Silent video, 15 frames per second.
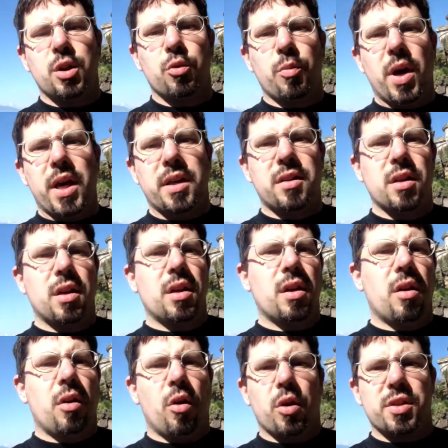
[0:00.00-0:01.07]
you might
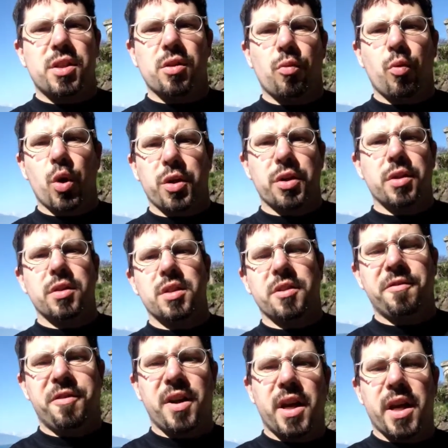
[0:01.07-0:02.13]
also want to
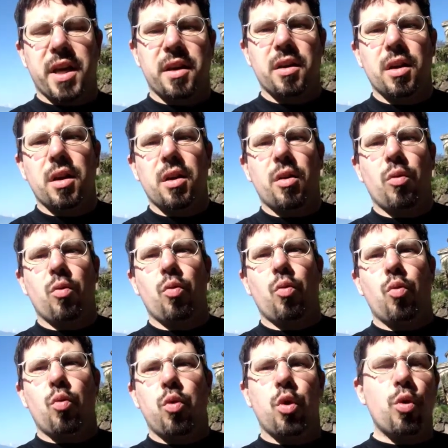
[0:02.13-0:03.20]
define
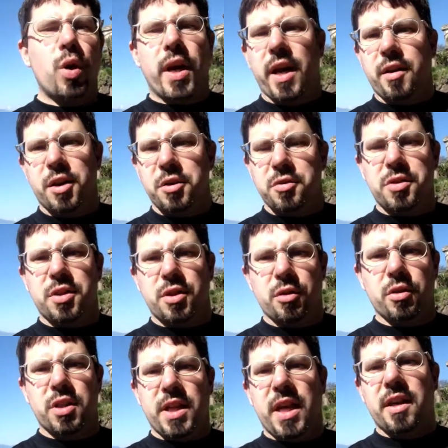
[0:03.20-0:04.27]
who can use
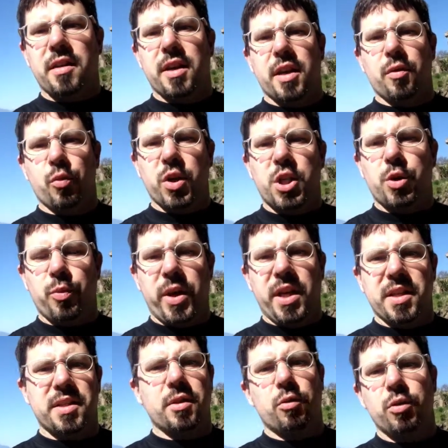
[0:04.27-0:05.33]
your data in which
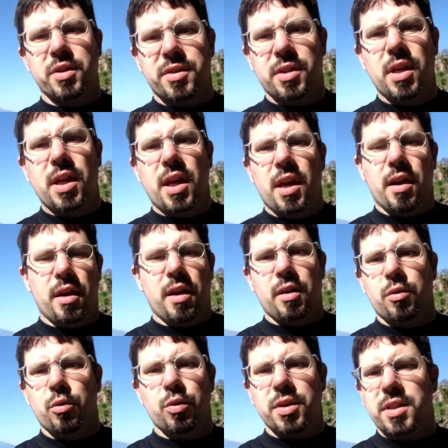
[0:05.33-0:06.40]
way. So
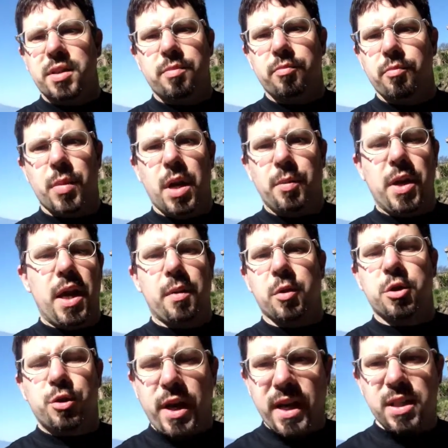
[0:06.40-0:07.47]
who is maybe
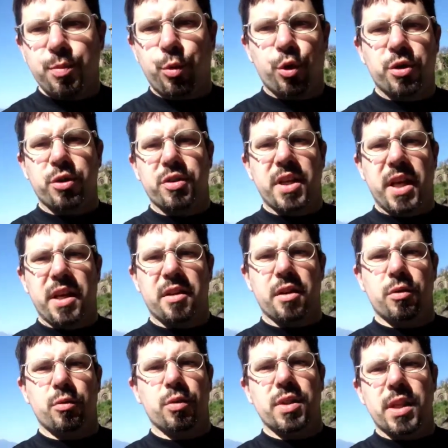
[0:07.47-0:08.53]
able to export your
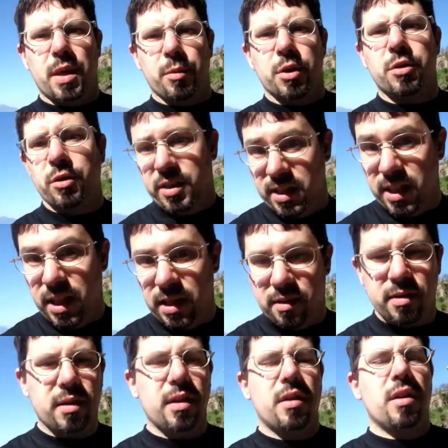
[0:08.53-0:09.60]
data, who is able to see
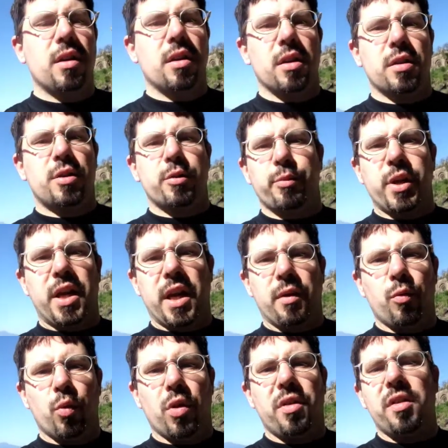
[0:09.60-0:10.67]
it to
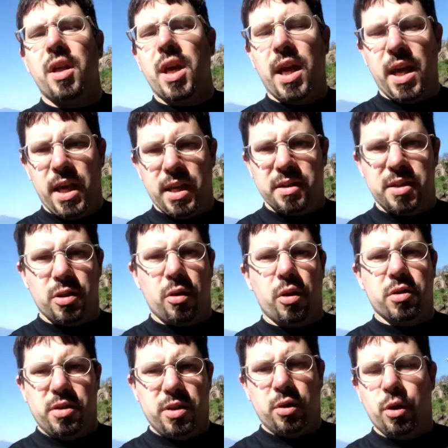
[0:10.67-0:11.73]
begin with, and so
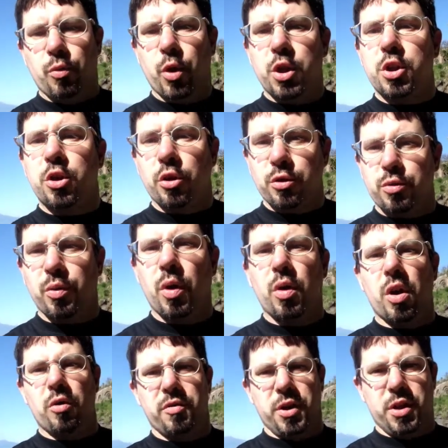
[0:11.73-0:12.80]
on. So you want
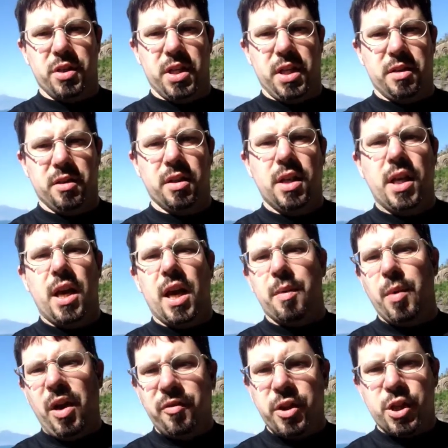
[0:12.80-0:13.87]
control over your data.
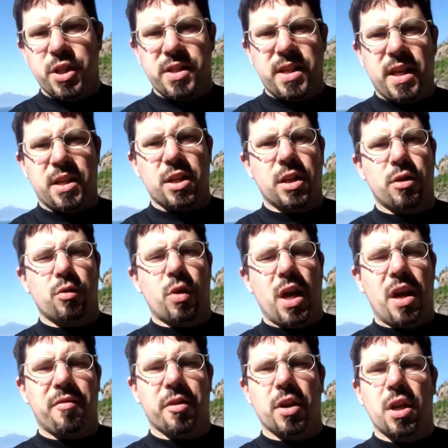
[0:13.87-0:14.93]
And my vision is actually to
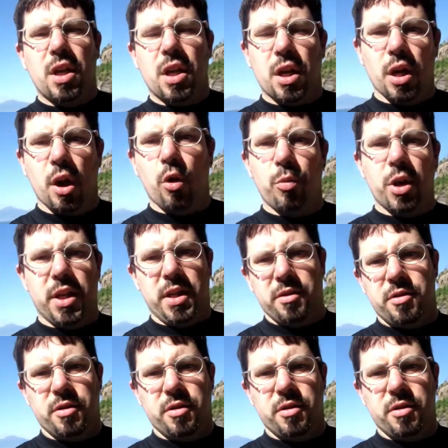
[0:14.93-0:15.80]
have a global